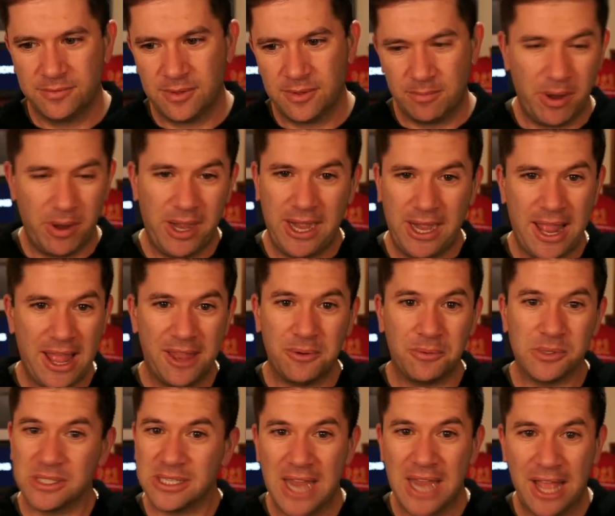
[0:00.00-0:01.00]
Brandon Allen
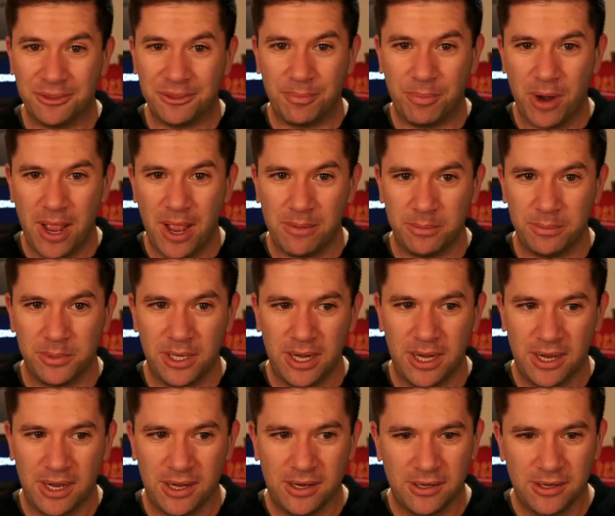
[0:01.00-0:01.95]
was not the problem today.